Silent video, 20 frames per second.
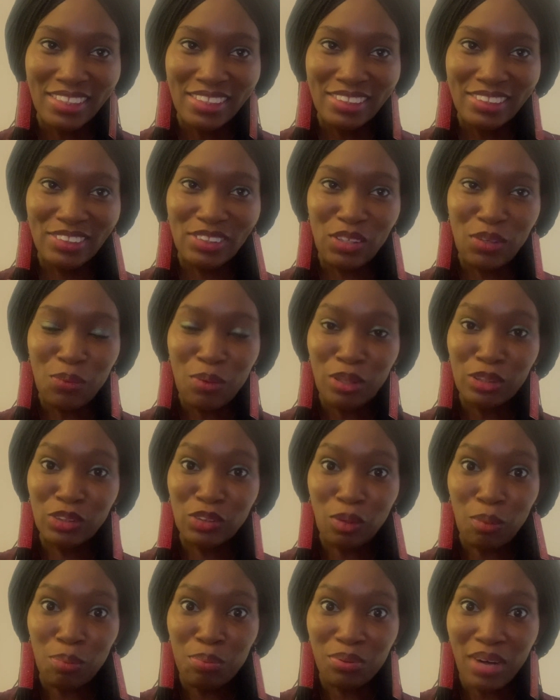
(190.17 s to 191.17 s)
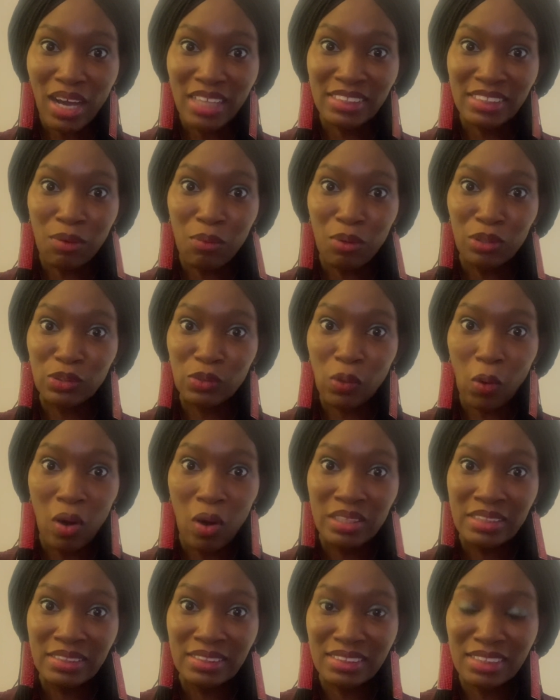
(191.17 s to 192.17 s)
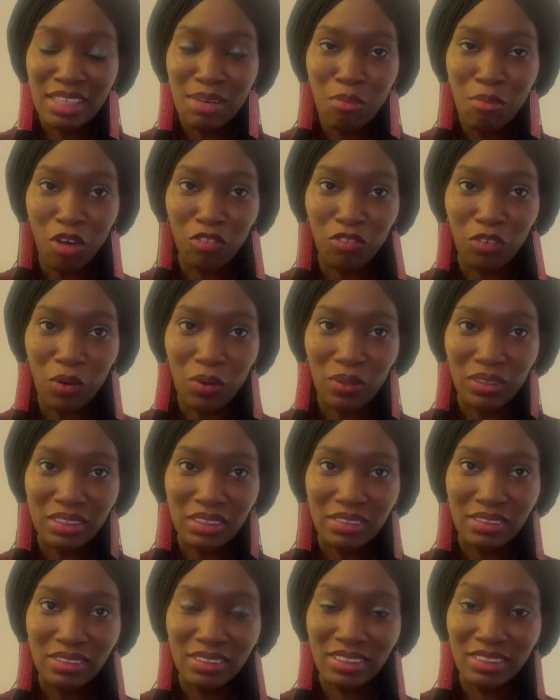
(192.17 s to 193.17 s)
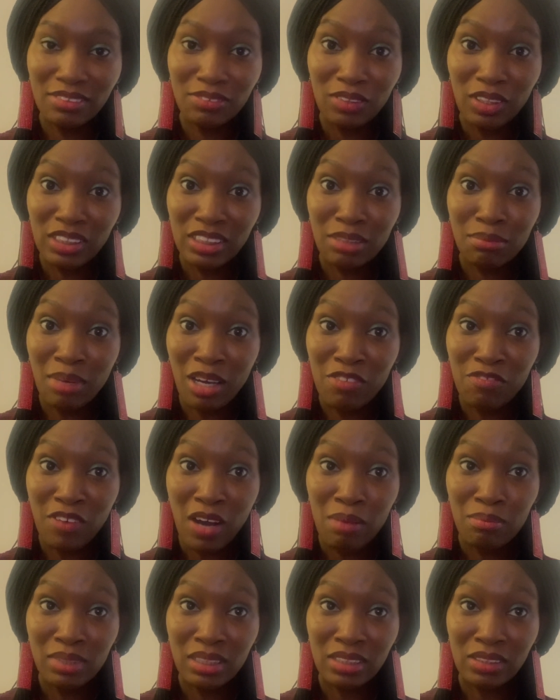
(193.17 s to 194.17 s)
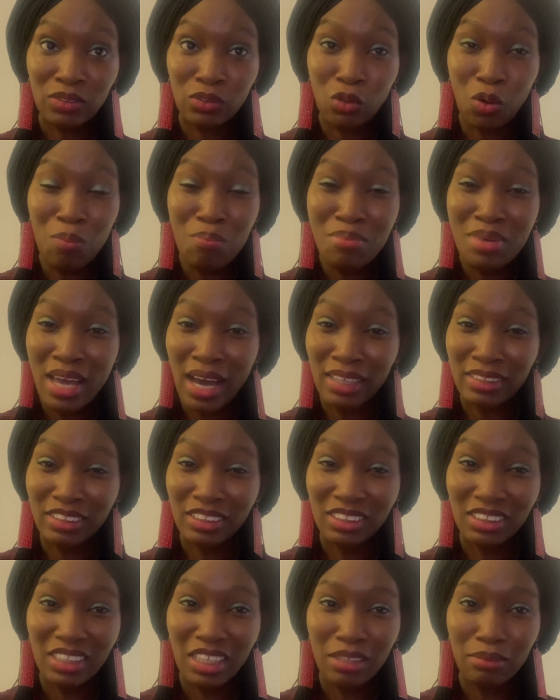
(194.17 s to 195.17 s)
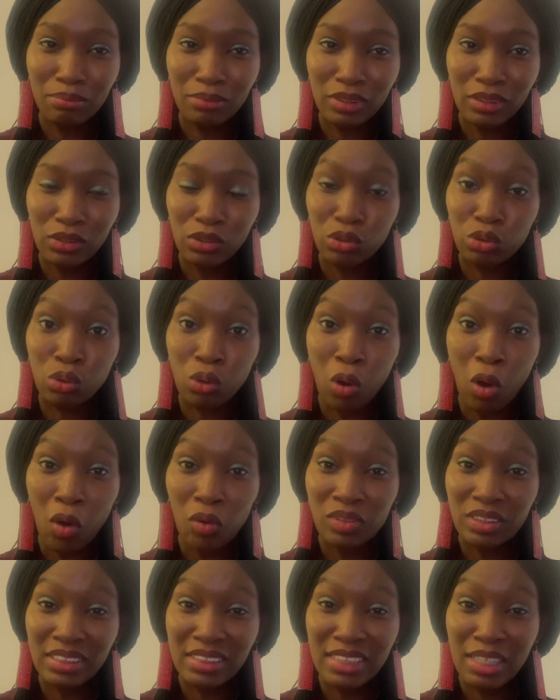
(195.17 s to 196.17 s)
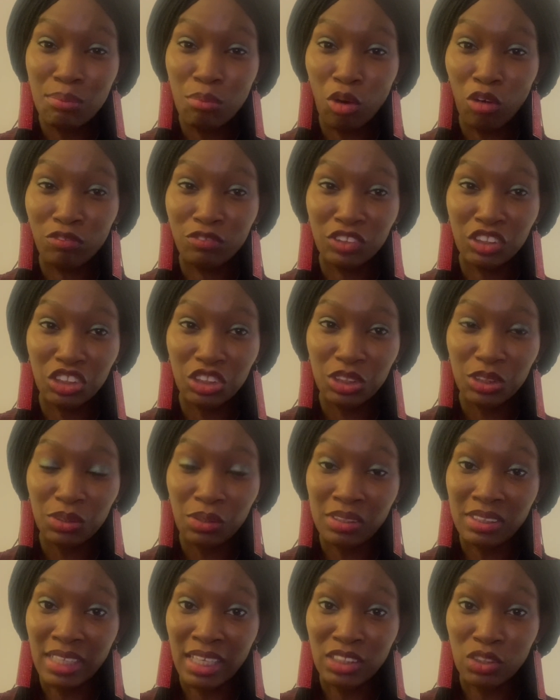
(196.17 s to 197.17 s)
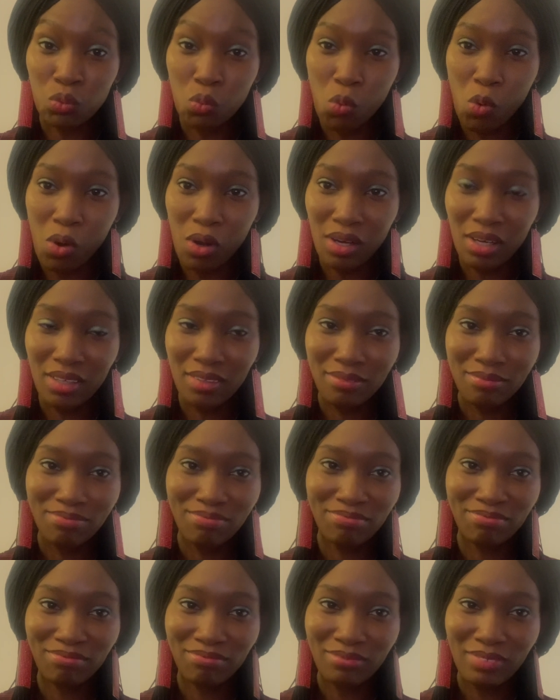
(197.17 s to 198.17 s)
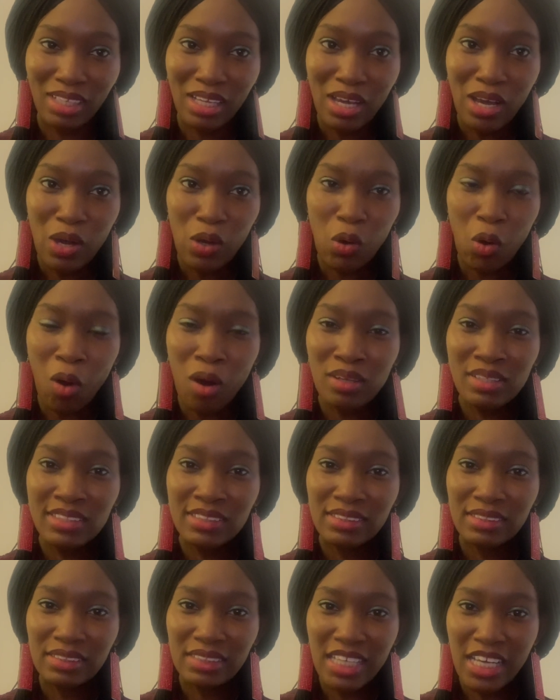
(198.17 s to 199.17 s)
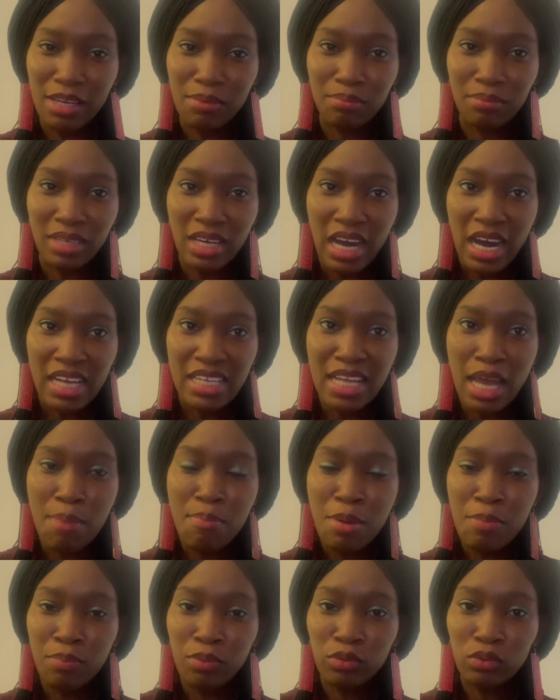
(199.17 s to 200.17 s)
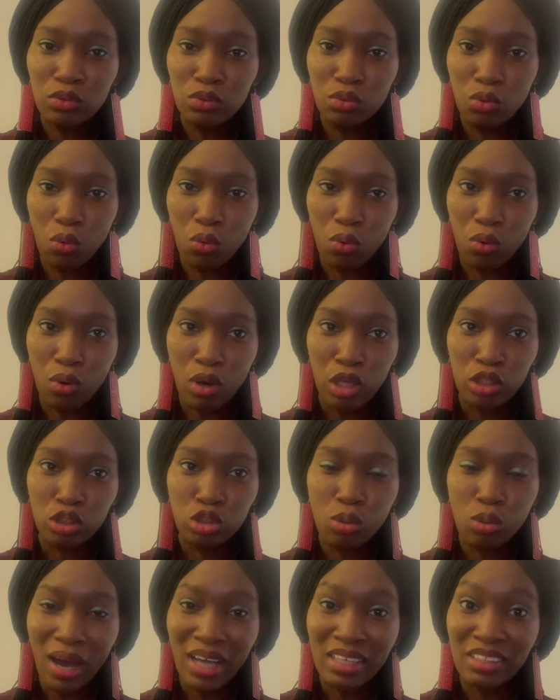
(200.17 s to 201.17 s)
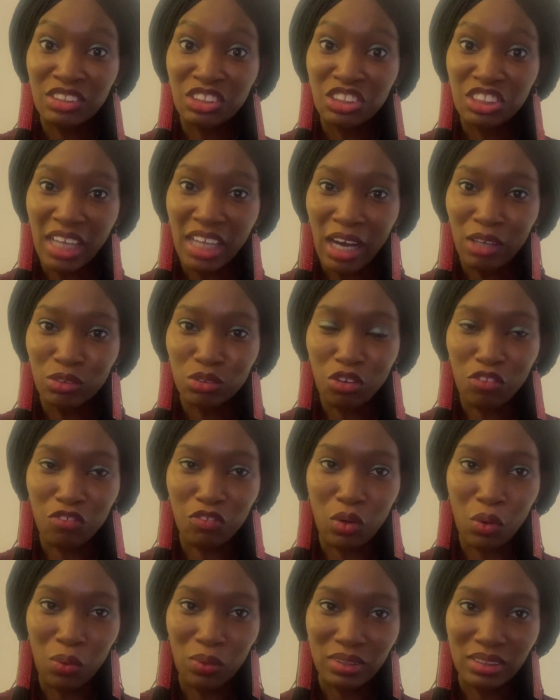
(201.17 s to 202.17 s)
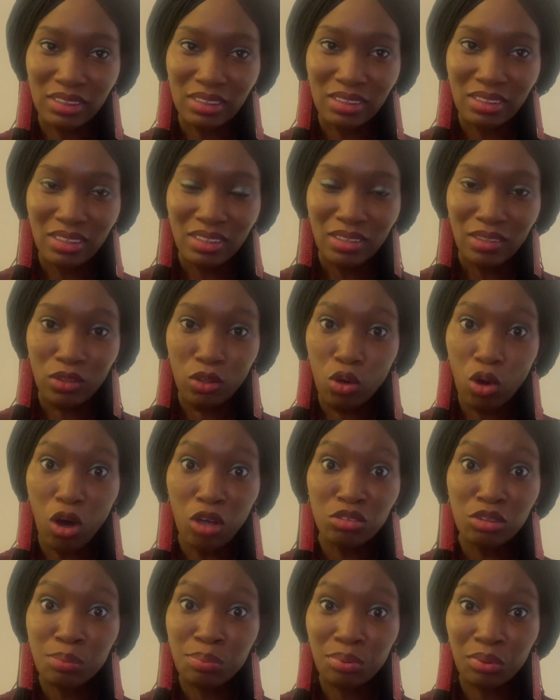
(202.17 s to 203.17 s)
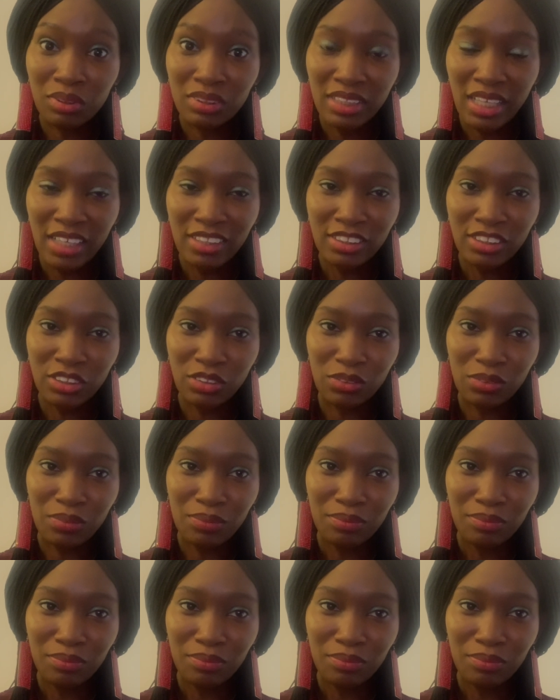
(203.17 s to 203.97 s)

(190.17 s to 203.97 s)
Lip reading: So he was surprised I was calling the name of God. Seriously, my family, don't be ashamed to call the name of Jesus at work. Call his name. Let people know you are a child of God. God will protect you.